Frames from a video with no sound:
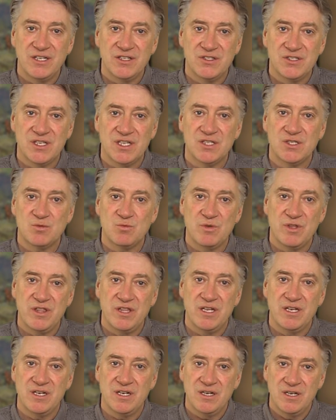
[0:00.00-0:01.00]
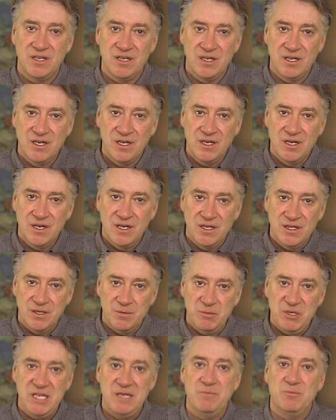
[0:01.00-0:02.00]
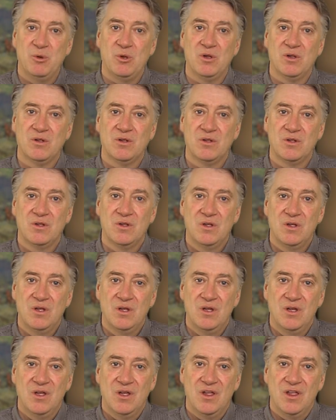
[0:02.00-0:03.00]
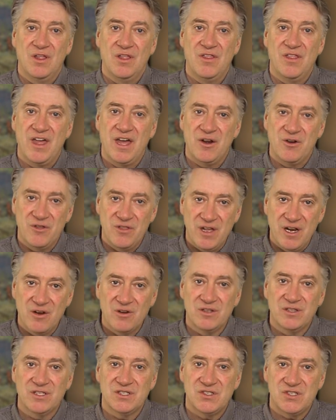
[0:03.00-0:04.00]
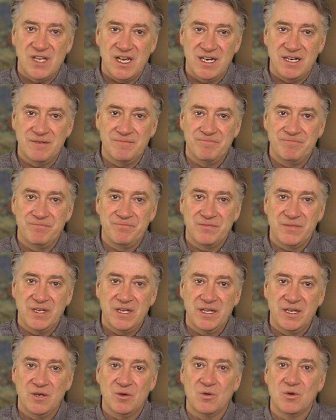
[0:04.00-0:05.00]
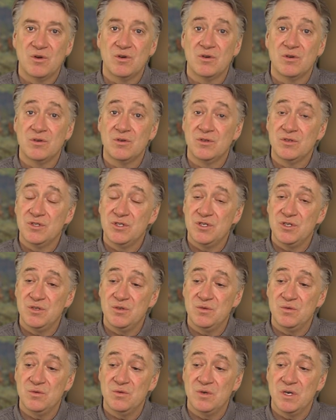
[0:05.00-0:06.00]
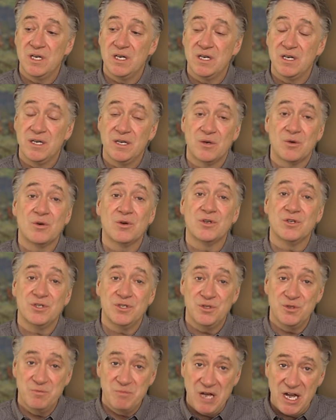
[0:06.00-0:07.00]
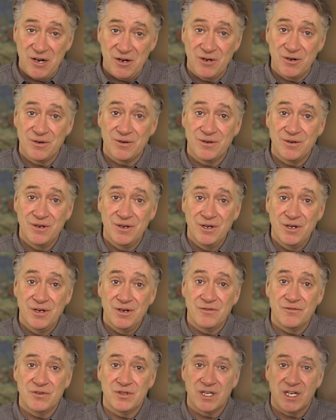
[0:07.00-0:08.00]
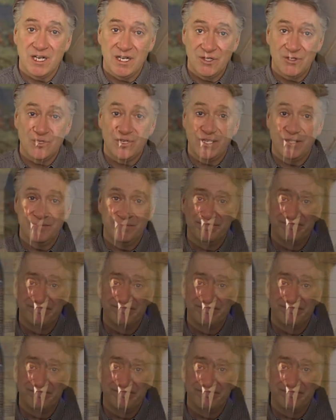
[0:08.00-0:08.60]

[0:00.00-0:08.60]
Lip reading: exists within the people that are there in the Senate in order to do better for the country.